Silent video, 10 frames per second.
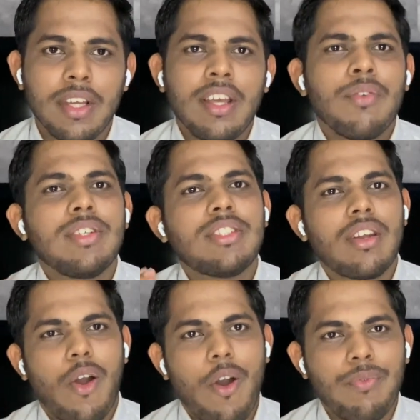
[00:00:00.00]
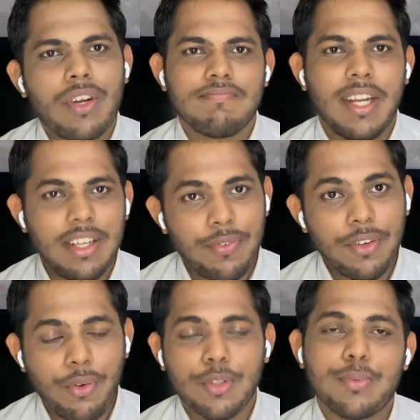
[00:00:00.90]
which are offered by different
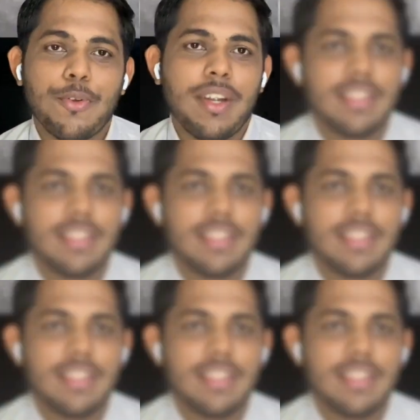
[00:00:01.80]
course providers.